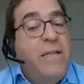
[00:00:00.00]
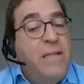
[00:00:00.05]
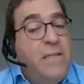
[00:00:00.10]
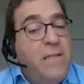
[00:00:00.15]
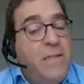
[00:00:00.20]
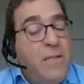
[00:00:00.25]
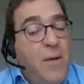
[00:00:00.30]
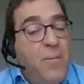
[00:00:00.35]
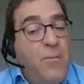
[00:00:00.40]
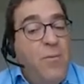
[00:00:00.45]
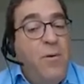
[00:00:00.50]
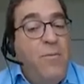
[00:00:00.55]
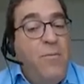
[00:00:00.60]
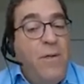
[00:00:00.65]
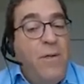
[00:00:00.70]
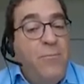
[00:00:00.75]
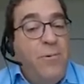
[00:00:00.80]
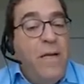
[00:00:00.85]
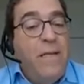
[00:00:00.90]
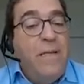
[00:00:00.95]
this
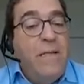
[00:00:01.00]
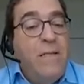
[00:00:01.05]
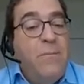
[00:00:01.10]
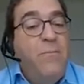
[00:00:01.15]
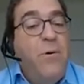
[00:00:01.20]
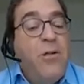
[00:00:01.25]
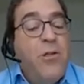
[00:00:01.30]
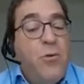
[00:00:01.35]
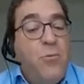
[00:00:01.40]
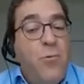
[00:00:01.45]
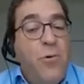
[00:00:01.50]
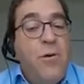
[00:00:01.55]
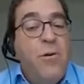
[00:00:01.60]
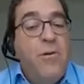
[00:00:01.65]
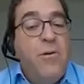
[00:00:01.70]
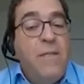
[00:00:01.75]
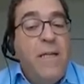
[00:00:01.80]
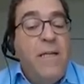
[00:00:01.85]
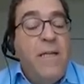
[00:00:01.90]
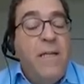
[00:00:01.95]
unemployment rate is much
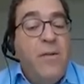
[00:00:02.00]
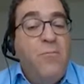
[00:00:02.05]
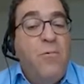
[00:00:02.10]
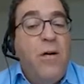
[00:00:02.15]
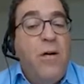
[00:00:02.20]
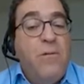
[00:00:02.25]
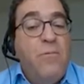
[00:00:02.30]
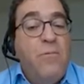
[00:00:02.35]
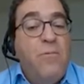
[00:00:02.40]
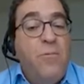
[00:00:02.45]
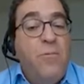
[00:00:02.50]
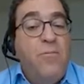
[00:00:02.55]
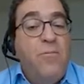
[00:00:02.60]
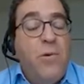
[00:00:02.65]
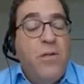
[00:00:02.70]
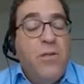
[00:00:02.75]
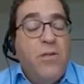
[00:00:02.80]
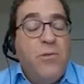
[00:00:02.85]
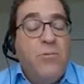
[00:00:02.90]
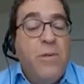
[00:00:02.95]
worse than it
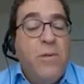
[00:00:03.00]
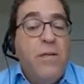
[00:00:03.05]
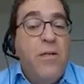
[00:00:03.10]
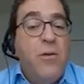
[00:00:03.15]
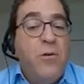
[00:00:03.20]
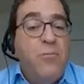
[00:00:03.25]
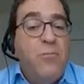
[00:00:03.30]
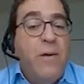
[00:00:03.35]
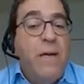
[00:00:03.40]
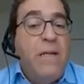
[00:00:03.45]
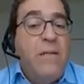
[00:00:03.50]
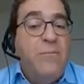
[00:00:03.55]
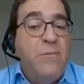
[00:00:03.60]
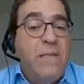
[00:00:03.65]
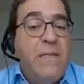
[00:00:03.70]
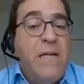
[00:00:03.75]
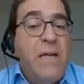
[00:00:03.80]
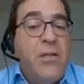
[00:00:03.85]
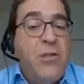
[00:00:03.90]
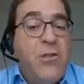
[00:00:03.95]
was during the Great
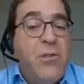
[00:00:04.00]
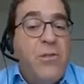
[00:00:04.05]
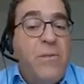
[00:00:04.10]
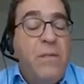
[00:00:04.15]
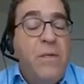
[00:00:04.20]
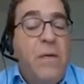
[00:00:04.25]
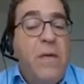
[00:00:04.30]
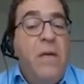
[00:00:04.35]
Recession.